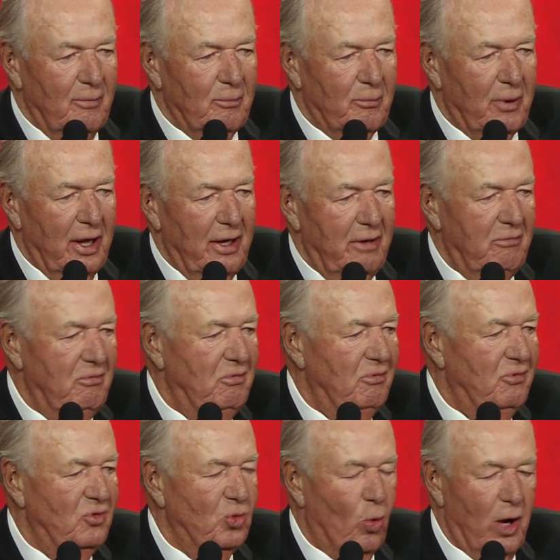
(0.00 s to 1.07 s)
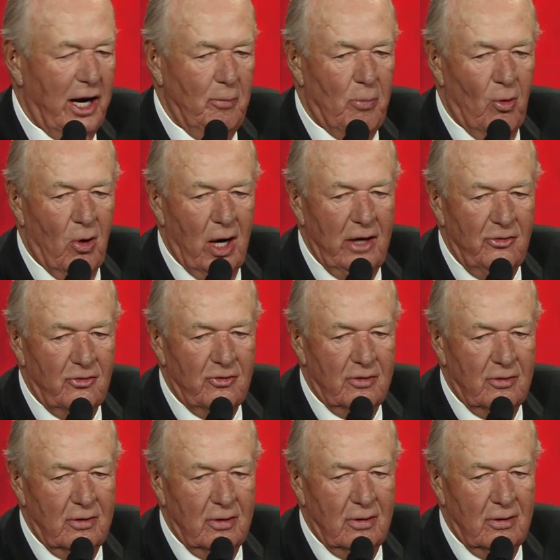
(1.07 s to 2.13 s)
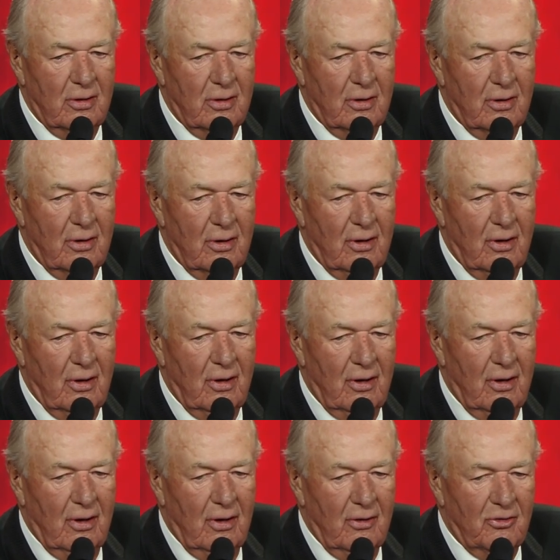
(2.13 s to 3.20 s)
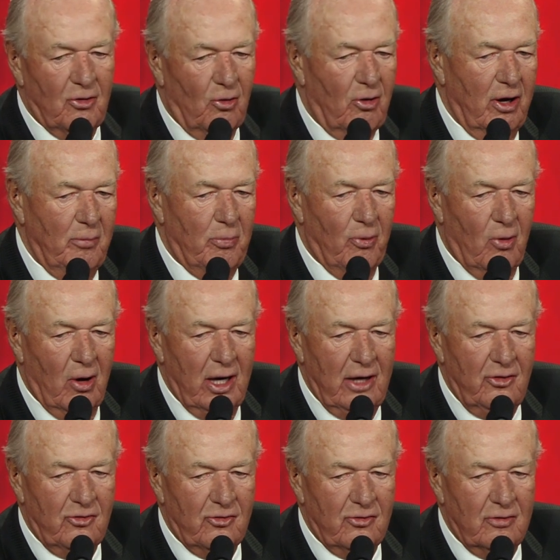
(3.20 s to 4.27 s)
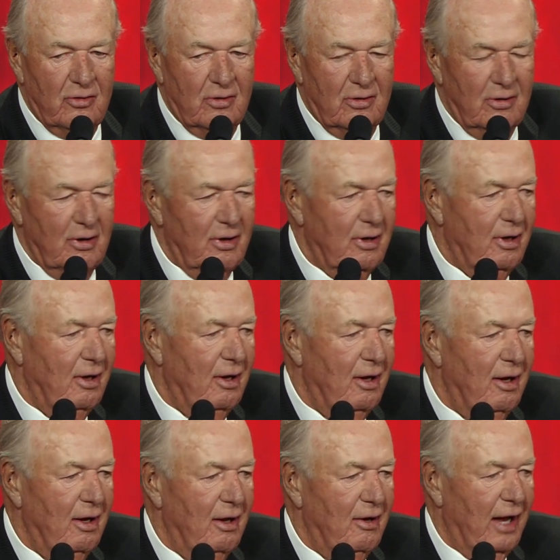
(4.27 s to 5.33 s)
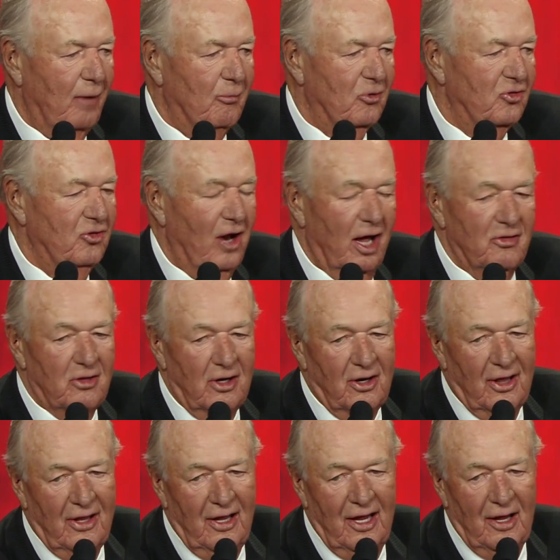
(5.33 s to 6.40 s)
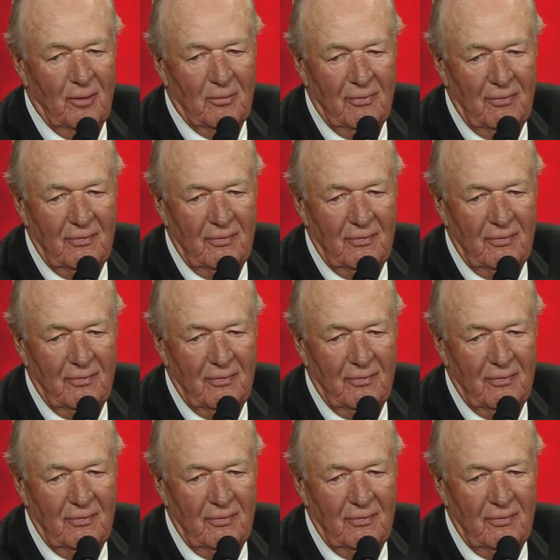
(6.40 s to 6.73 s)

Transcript: Played 20 points, 30 points. That was nothing to them.